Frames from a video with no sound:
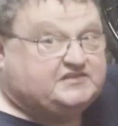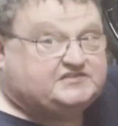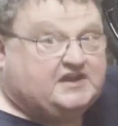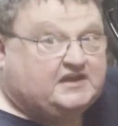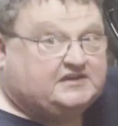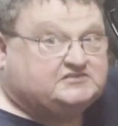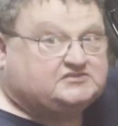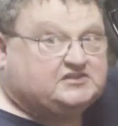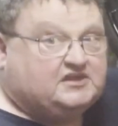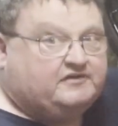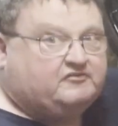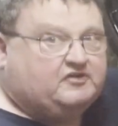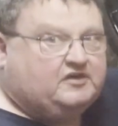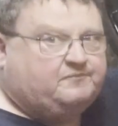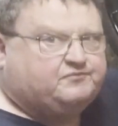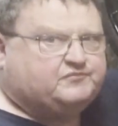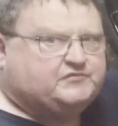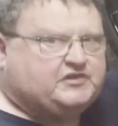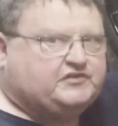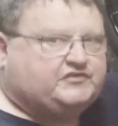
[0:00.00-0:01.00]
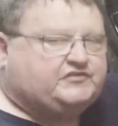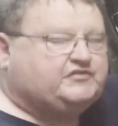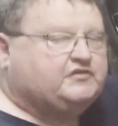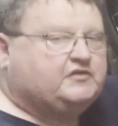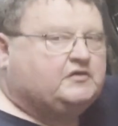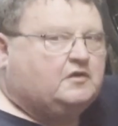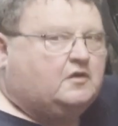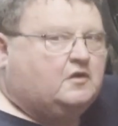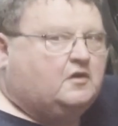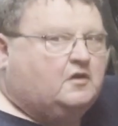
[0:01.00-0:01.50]
and this is not
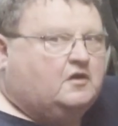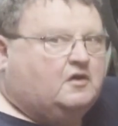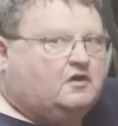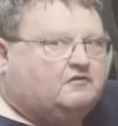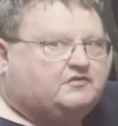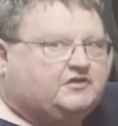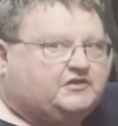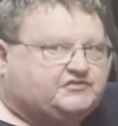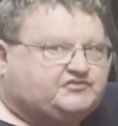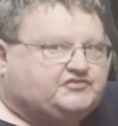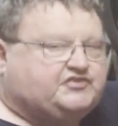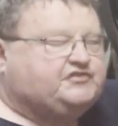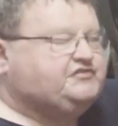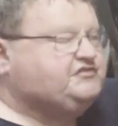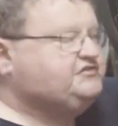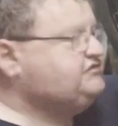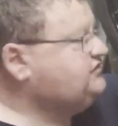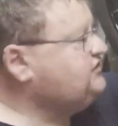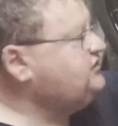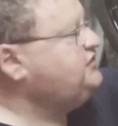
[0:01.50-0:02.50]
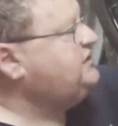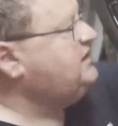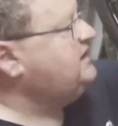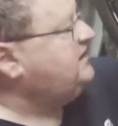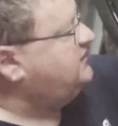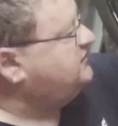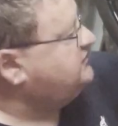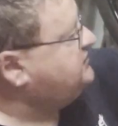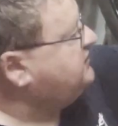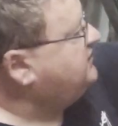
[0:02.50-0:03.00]
even savable
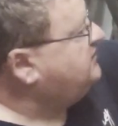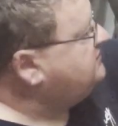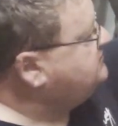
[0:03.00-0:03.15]
footage